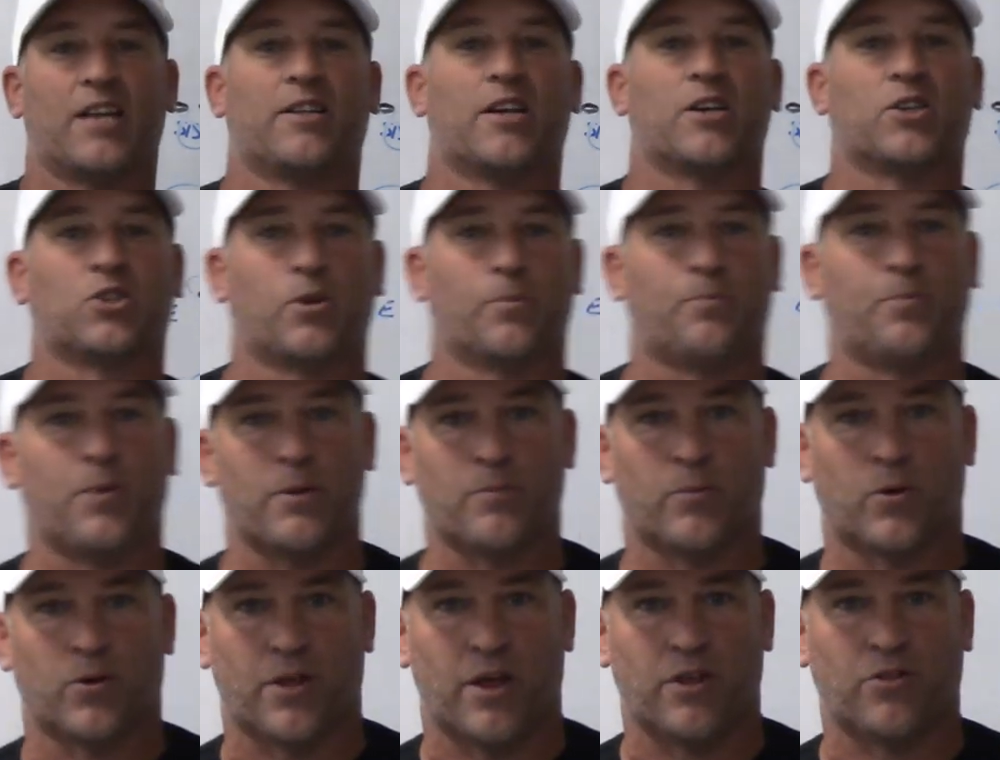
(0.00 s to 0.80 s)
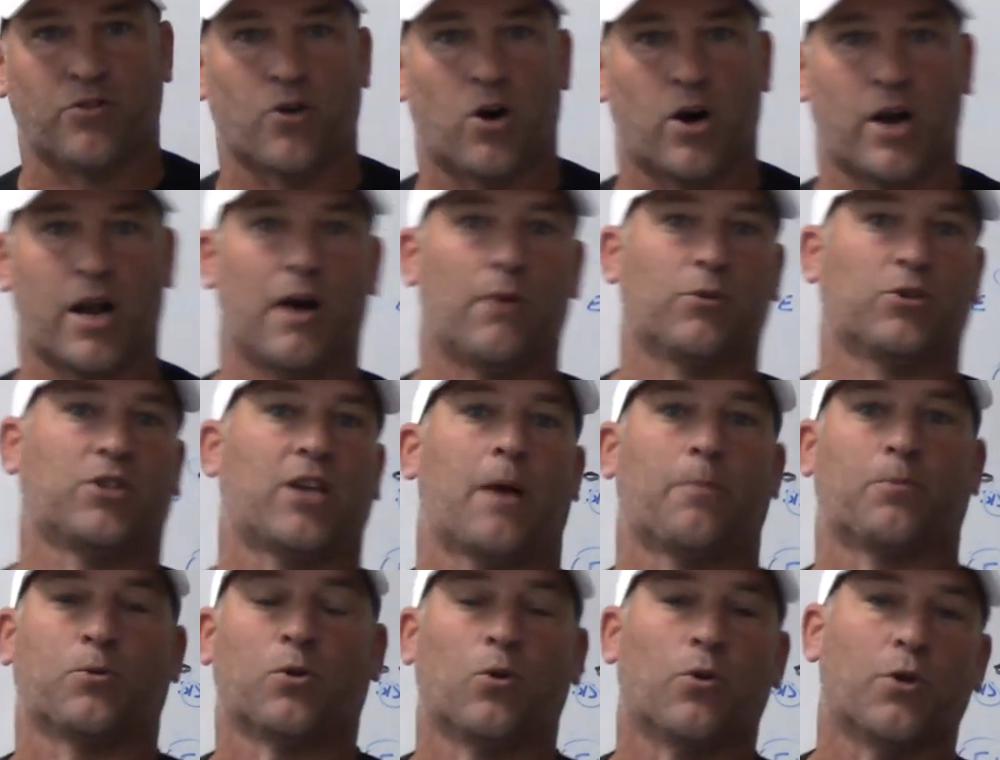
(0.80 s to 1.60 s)
this to people, they thought I was
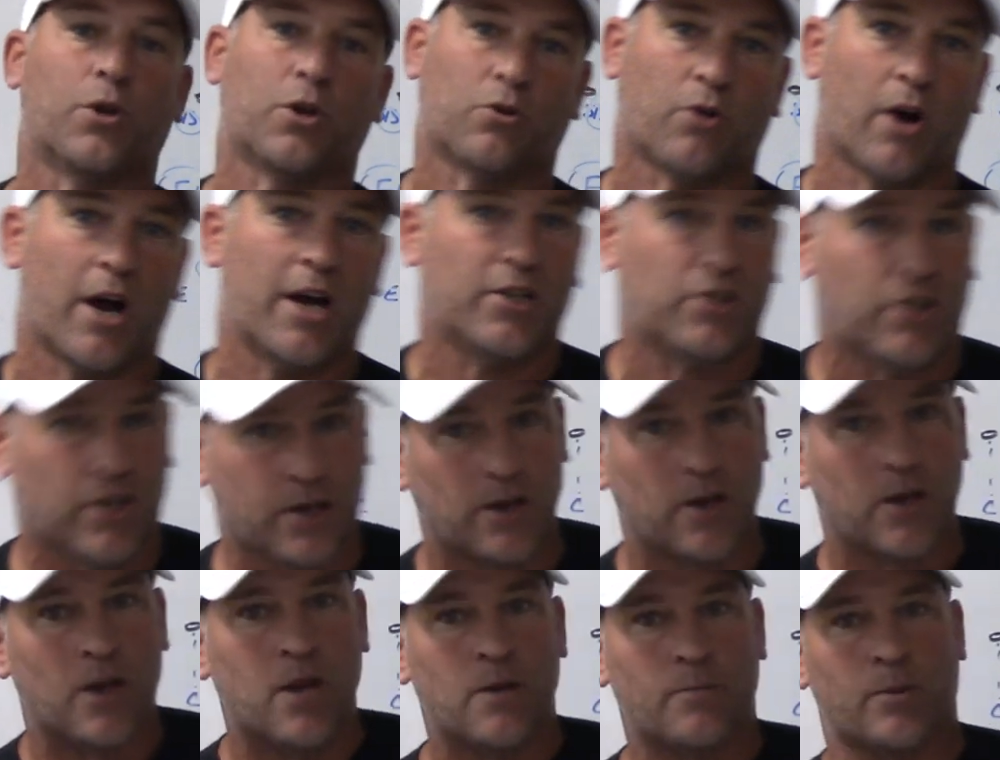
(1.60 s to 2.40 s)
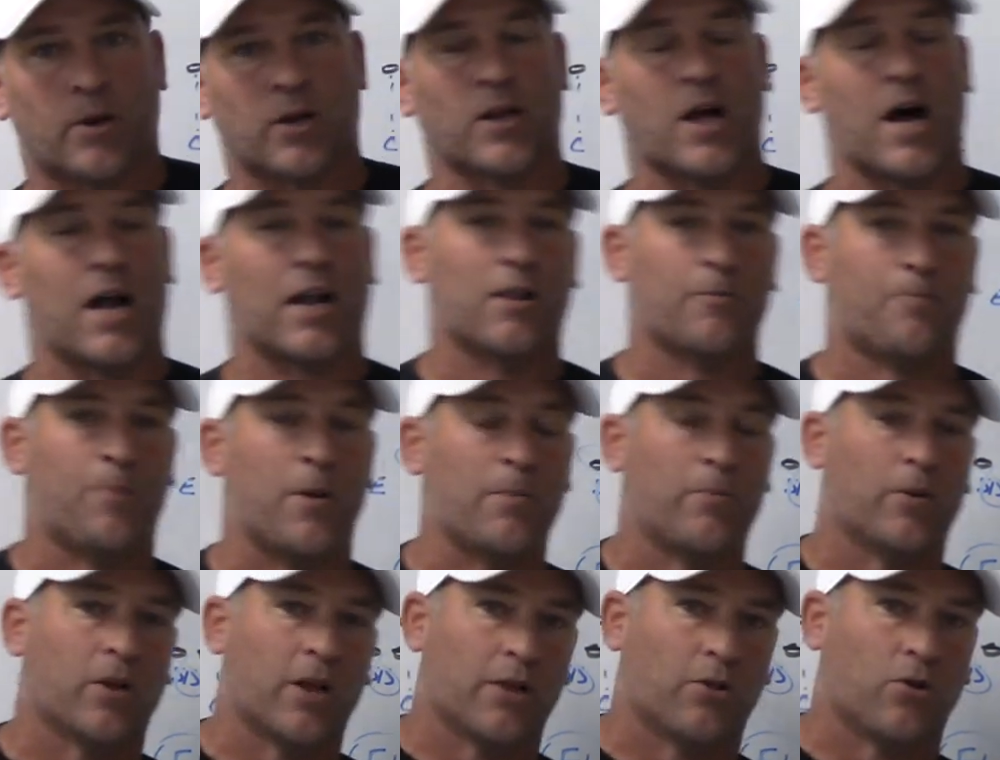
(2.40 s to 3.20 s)
absolutely crazy, but a lot of the
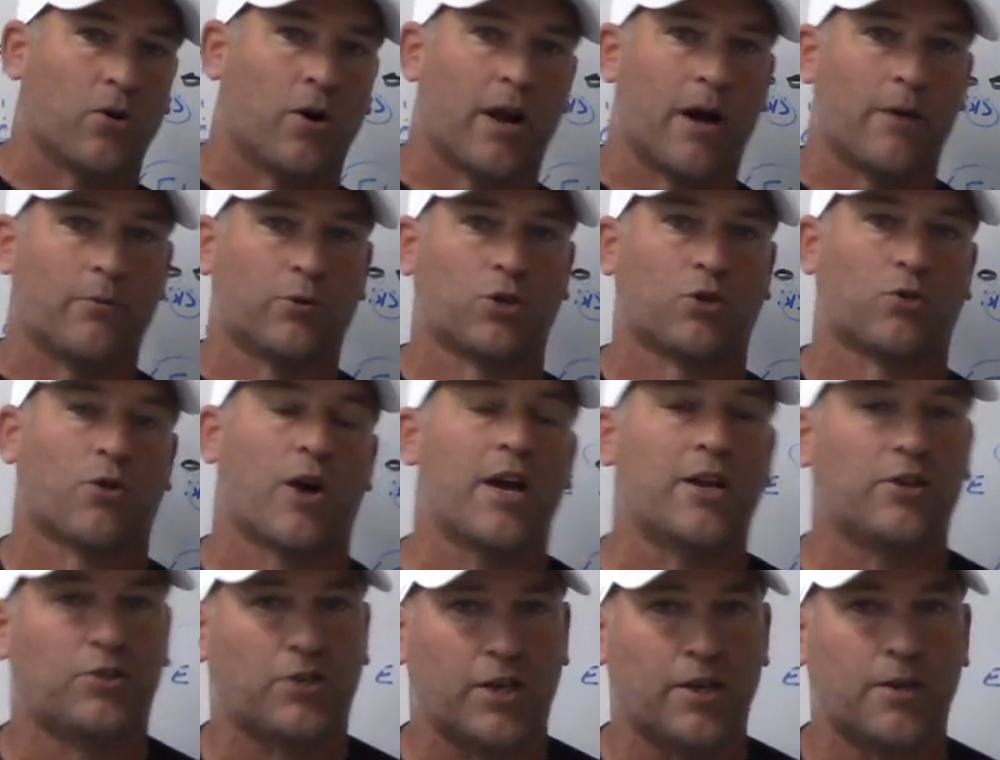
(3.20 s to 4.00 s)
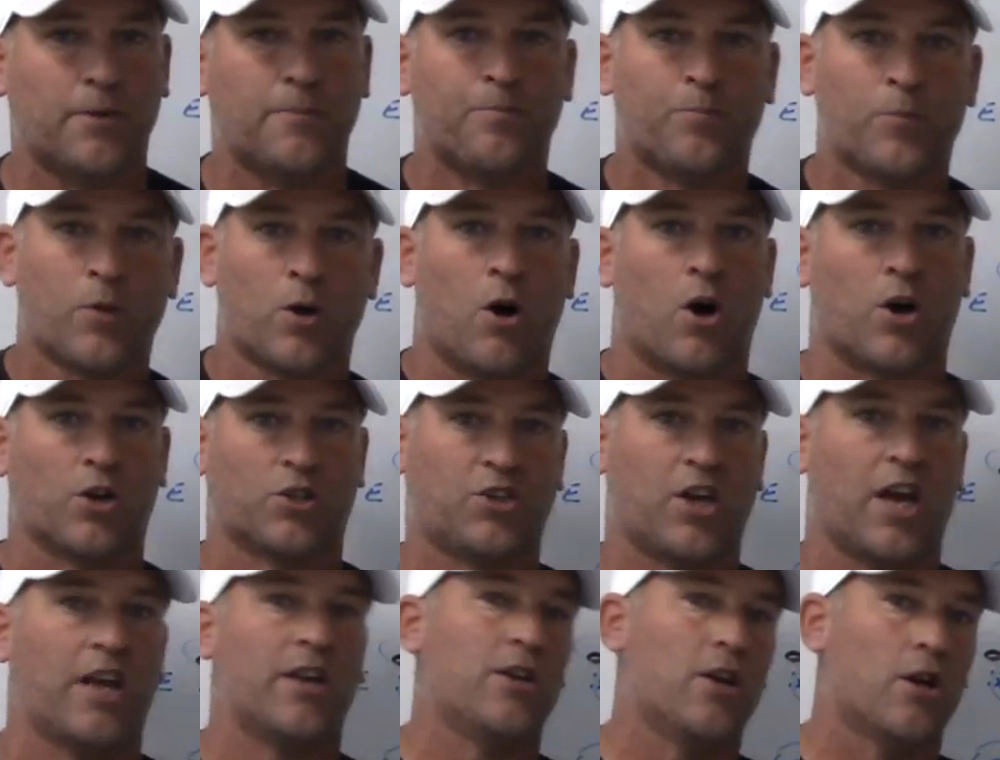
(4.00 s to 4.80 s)
people I thought I was crazy are
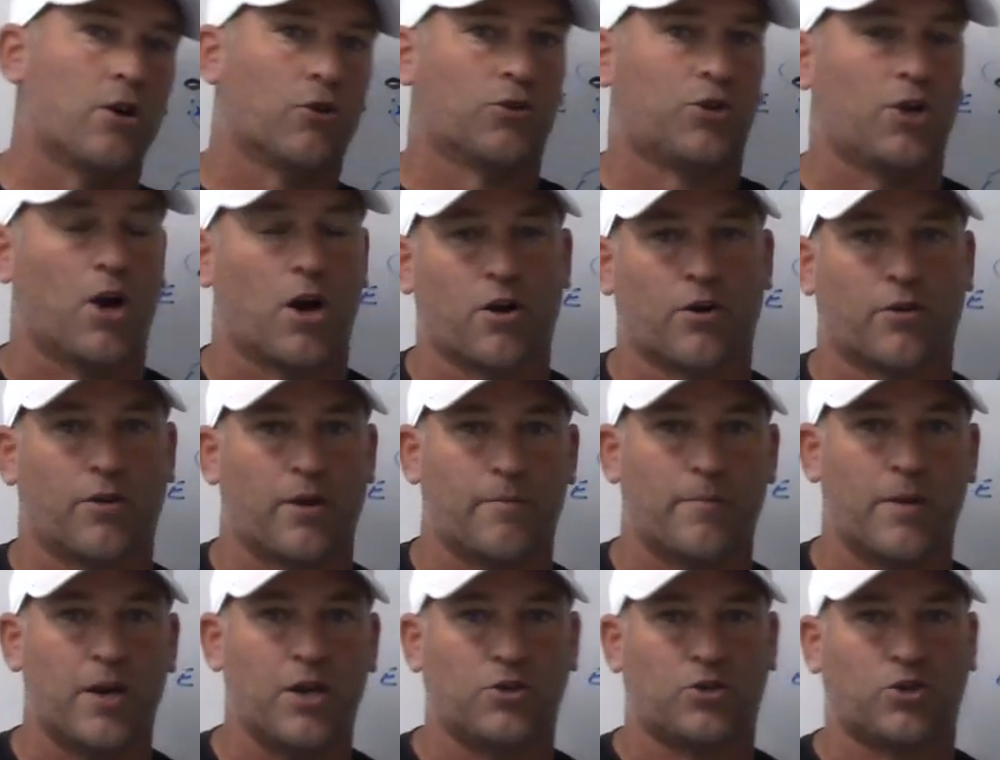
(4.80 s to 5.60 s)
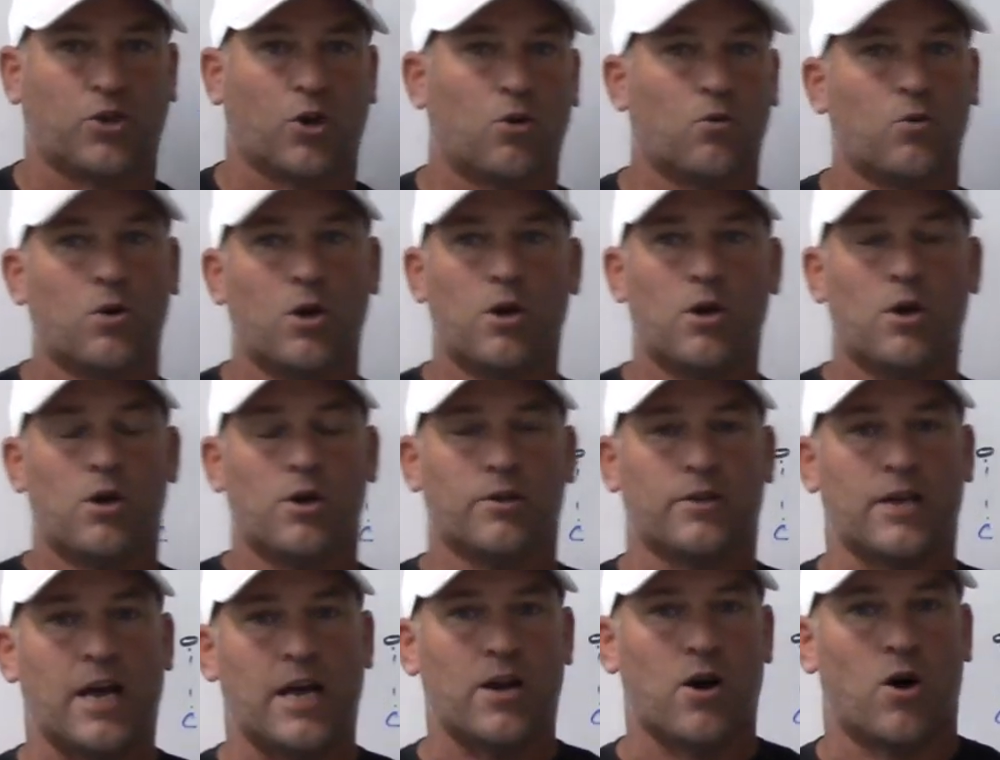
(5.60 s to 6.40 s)
10 years younger than me, so
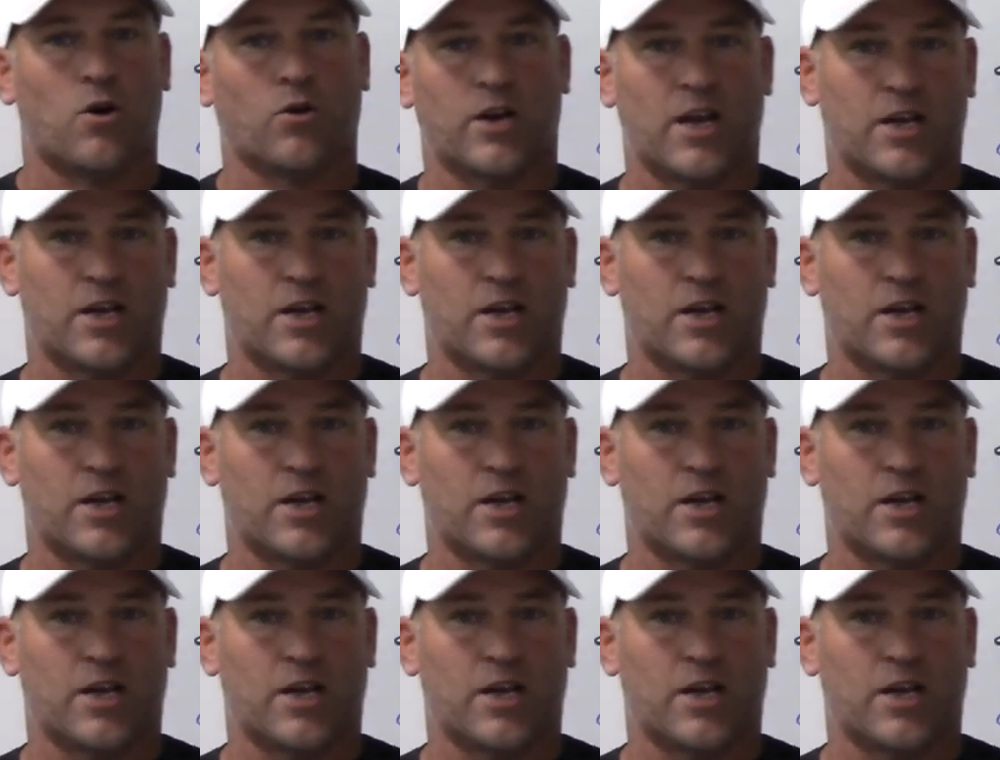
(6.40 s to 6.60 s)
they don't